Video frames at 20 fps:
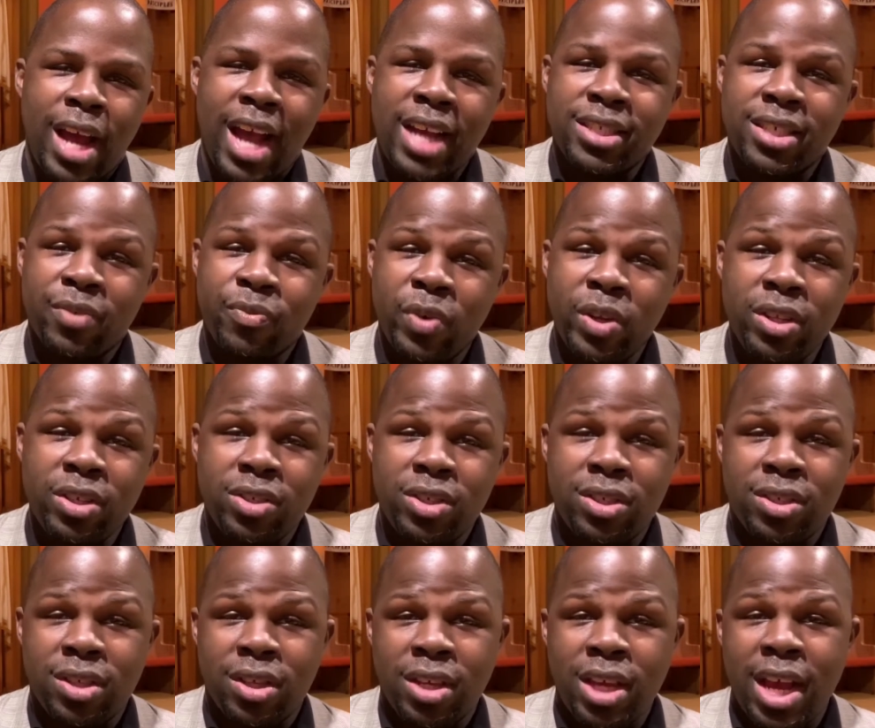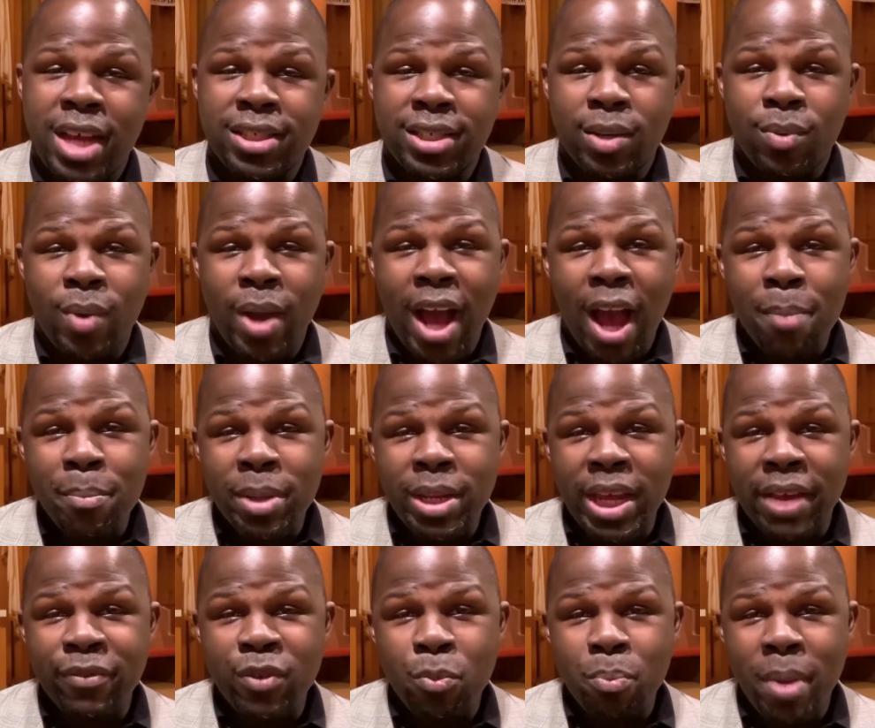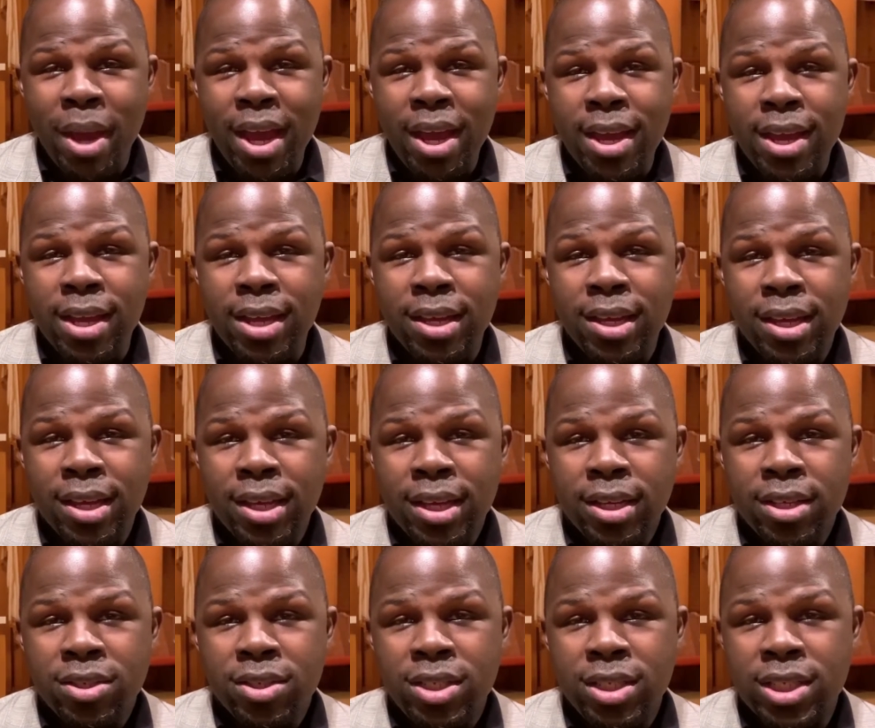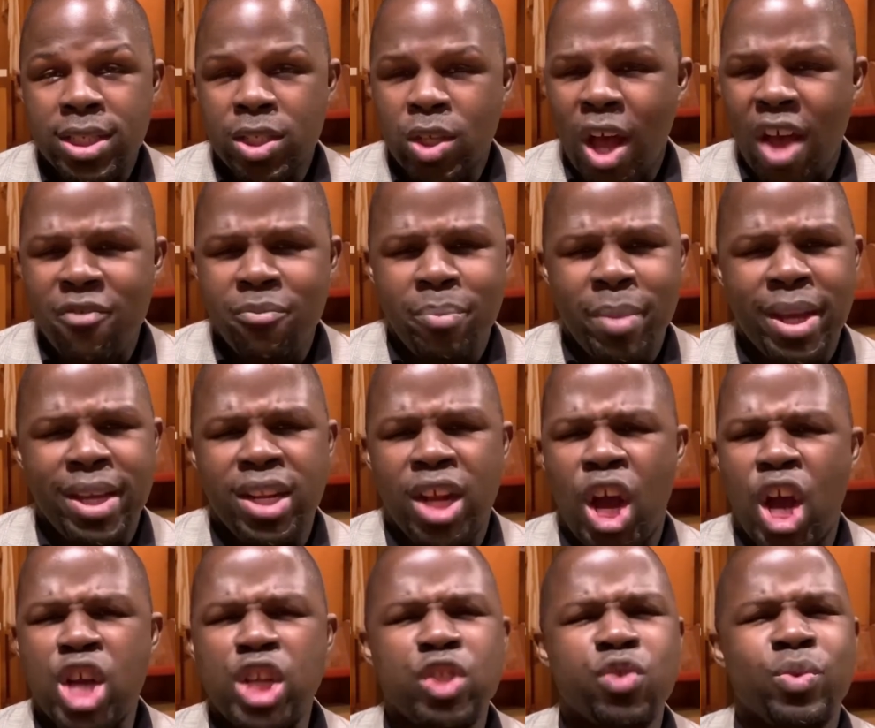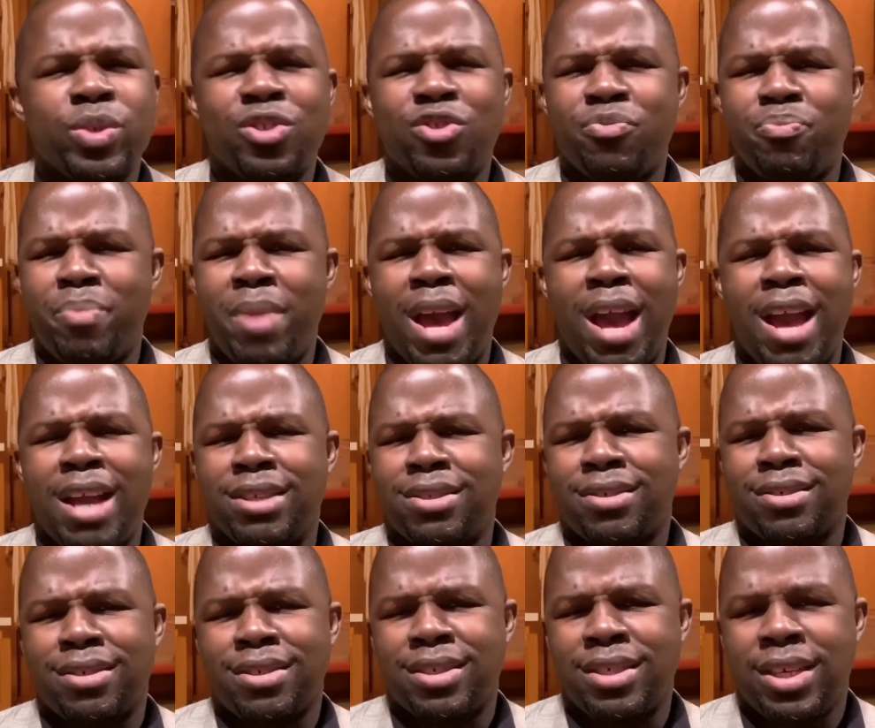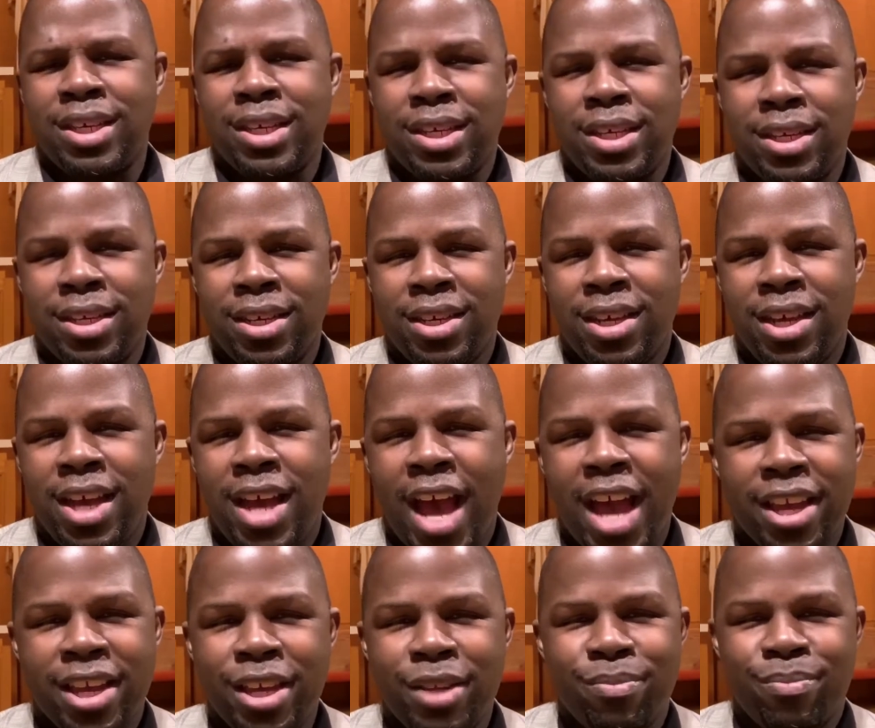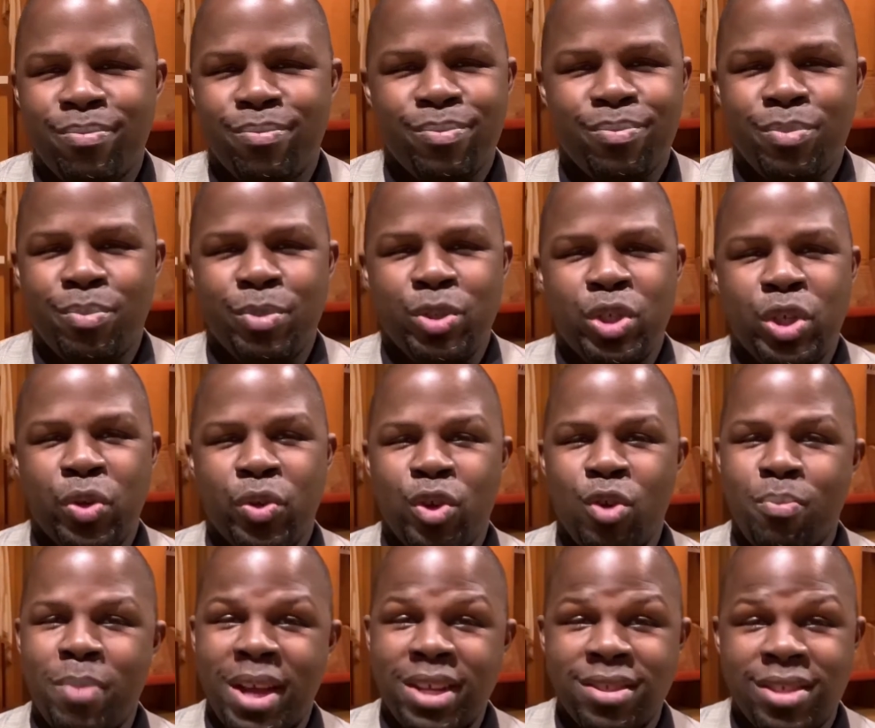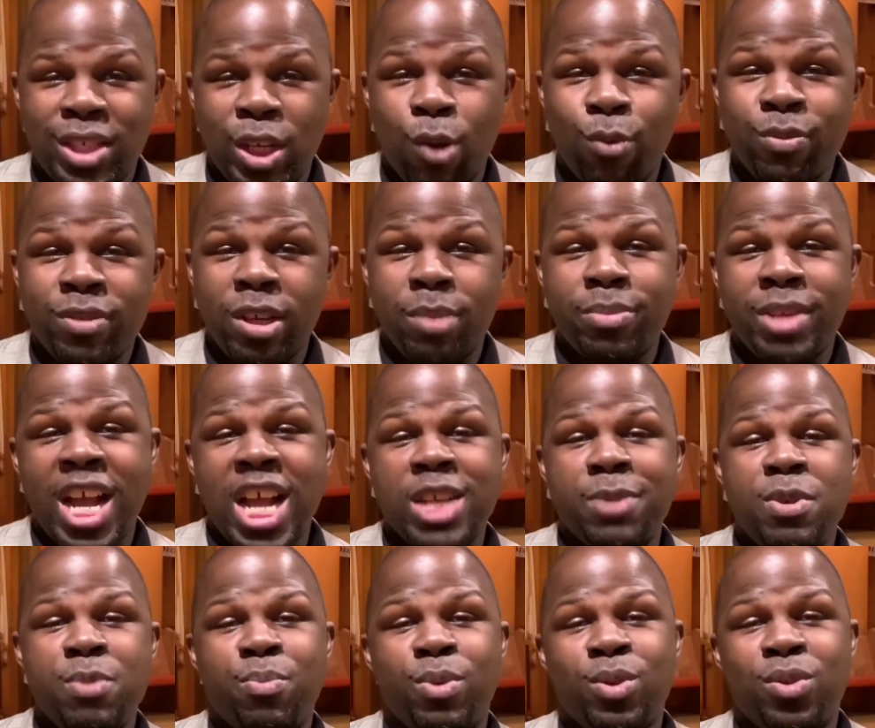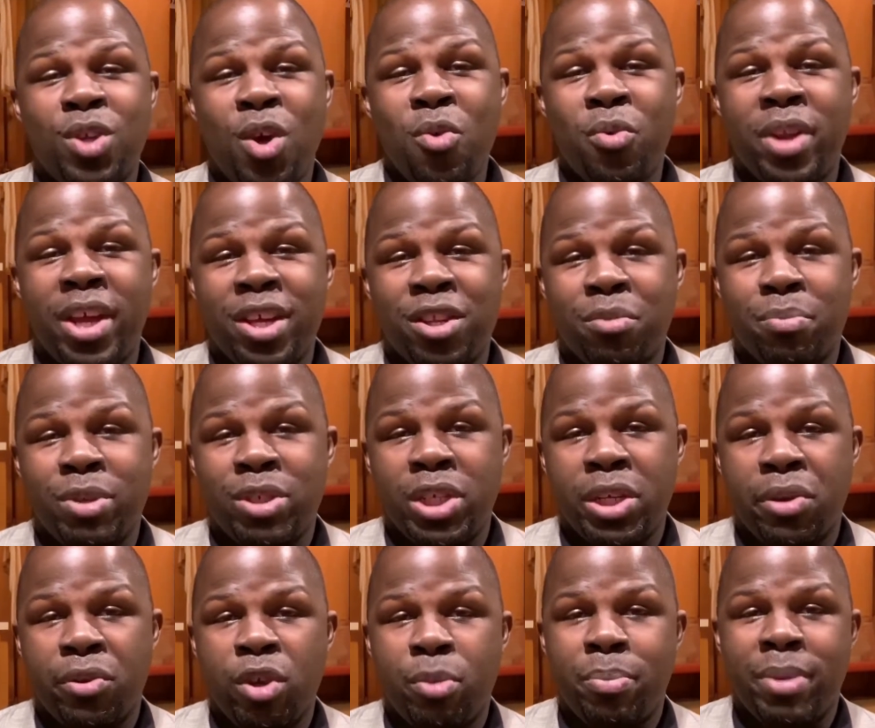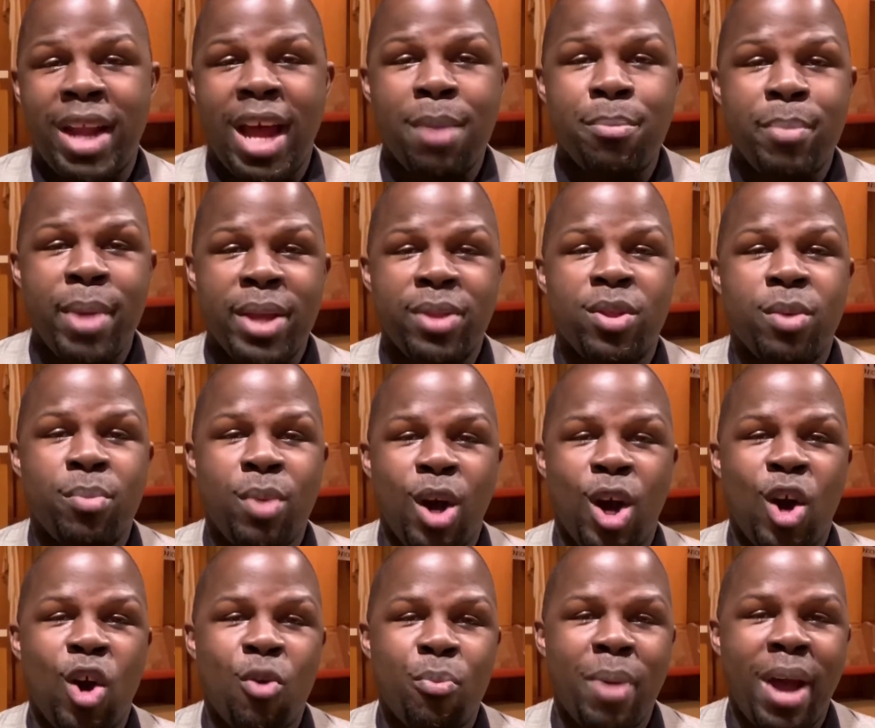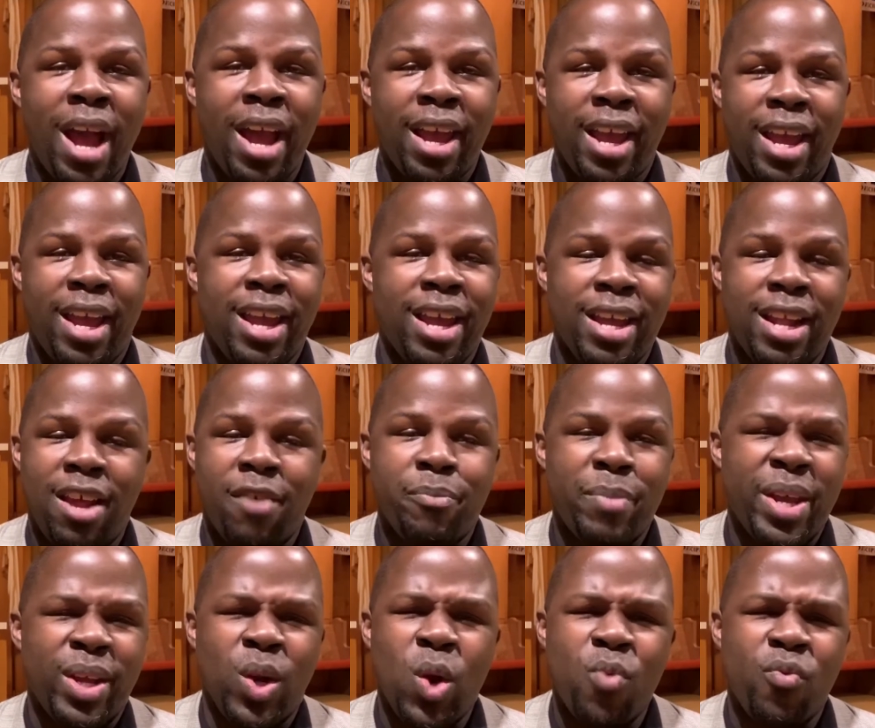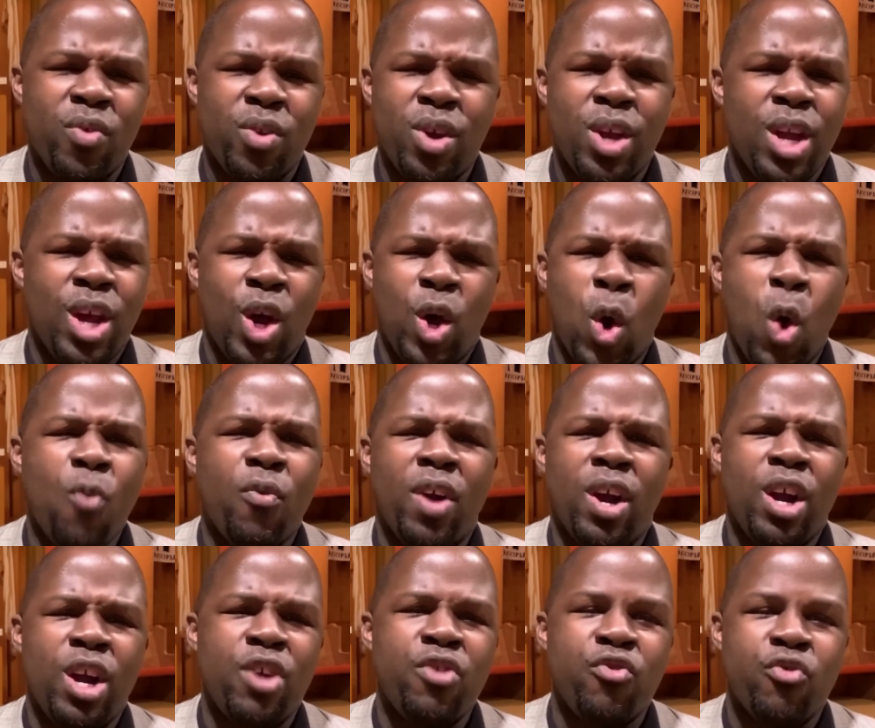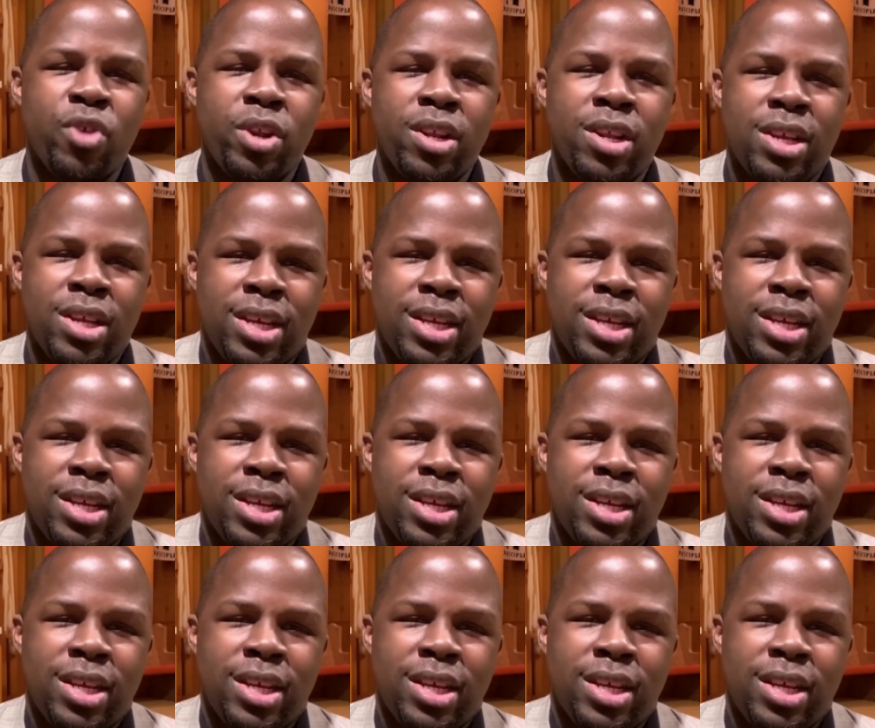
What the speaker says: I said, really? She said, yeah. I said, well, how many have you made? She says, I've made hundreds of masks. I get material myself. Sometimes people donate the material, but I make them all by hand. I've made over 100.